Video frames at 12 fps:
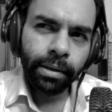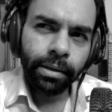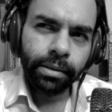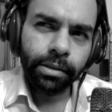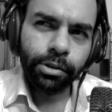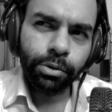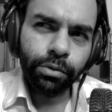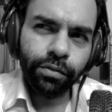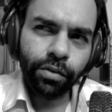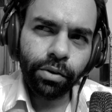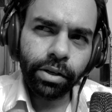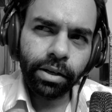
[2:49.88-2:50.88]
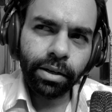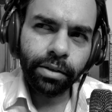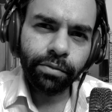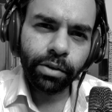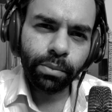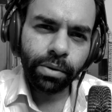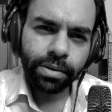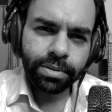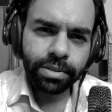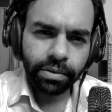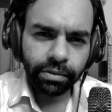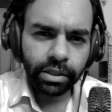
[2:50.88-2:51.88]
the 240 kind of requires
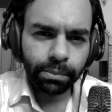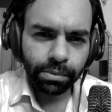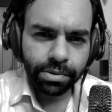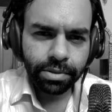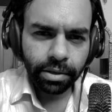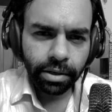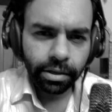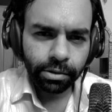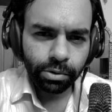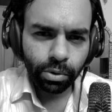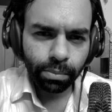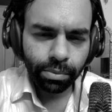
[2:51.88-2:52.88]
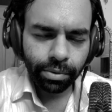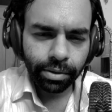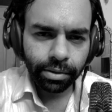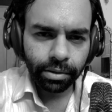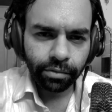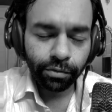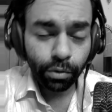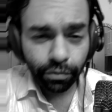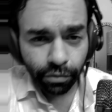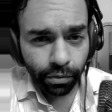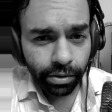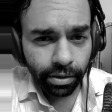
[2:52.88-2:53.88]
70% gain to operate, and the
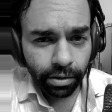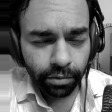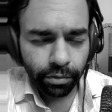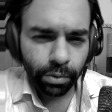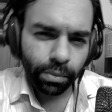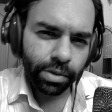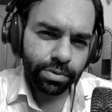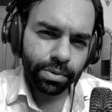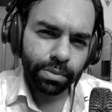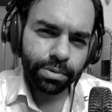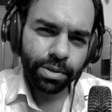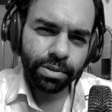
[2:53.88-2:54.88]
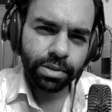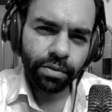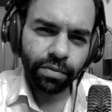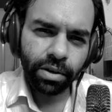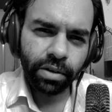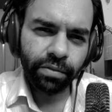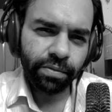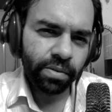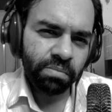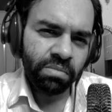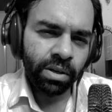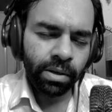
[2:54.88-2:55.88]
440 kind of requires around
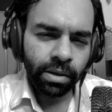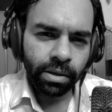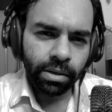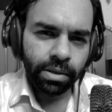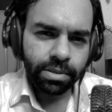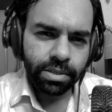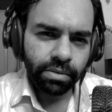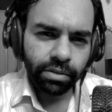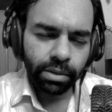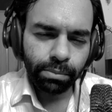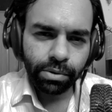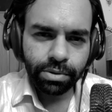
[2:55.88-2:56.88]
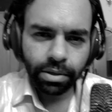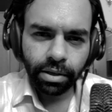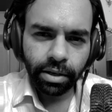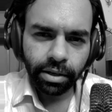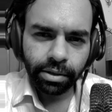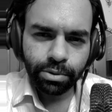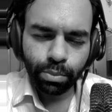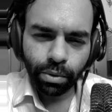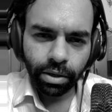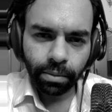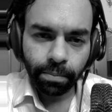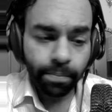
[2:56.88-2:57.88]
65-70% gain as
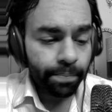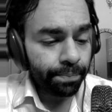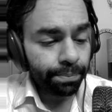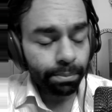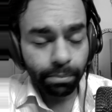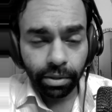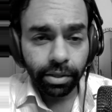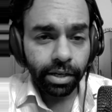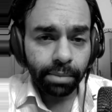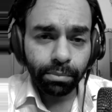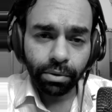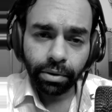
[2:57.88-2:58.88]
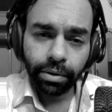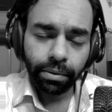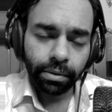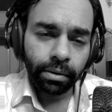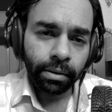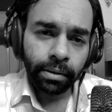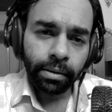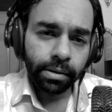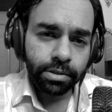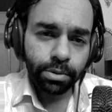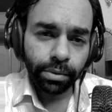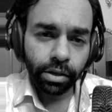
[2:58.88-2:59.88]
well. But the Ember here
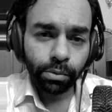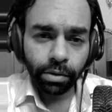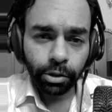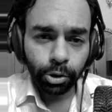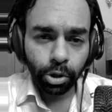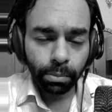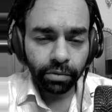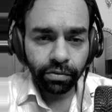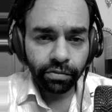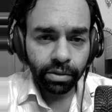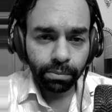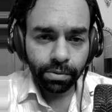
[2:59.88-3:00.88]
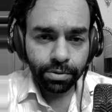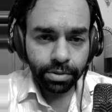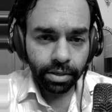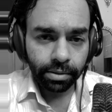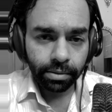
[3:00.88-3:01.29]
is doing a great job at 50%.